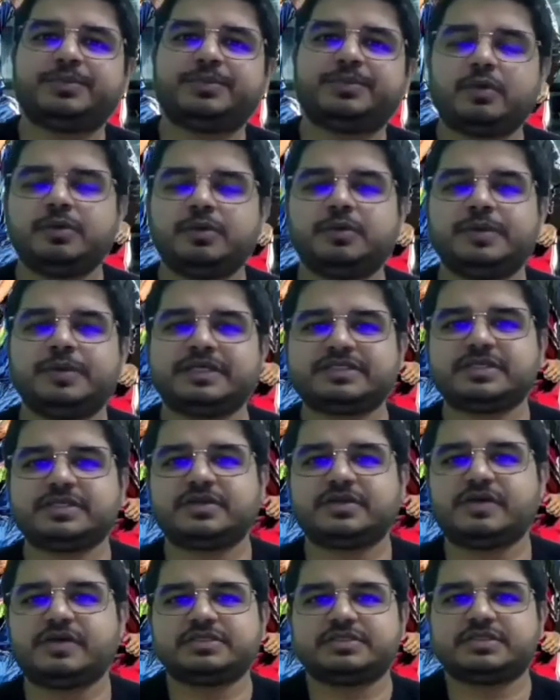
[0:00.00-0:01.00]
problem as
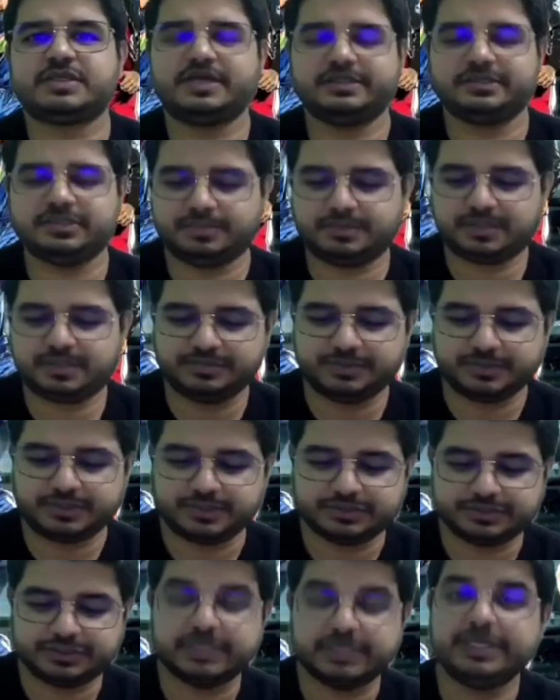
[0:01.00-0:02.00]
Sunrisers Hyderabad,
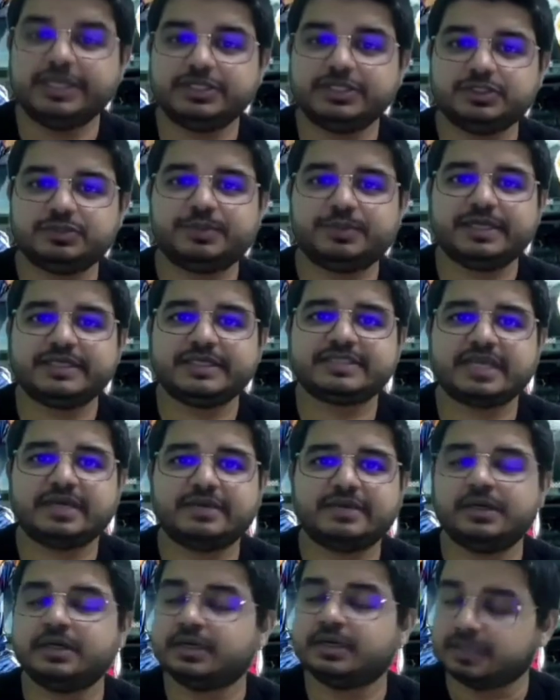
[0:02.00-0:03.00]
because they need to play
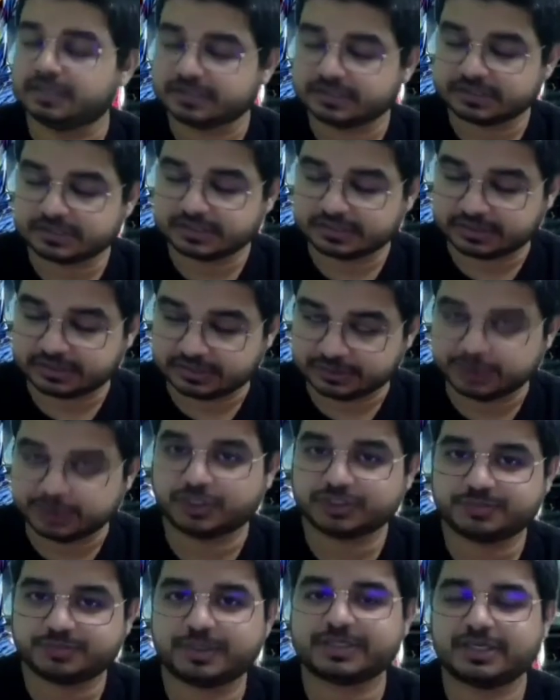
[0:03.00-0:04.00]
Sam, uh, uh,
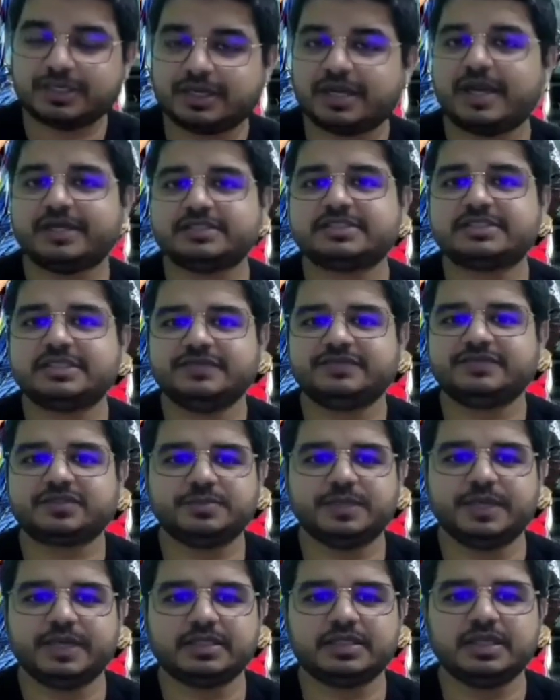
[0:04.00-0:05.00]
Jos Buttler and Steve
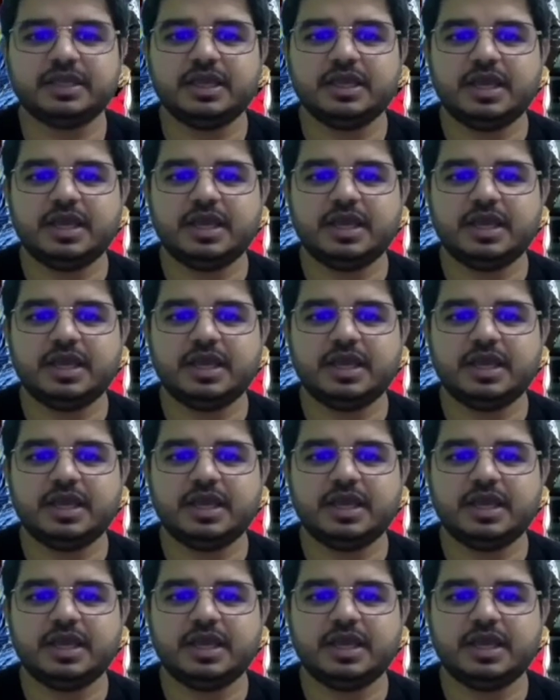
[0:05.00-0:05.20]
Smith.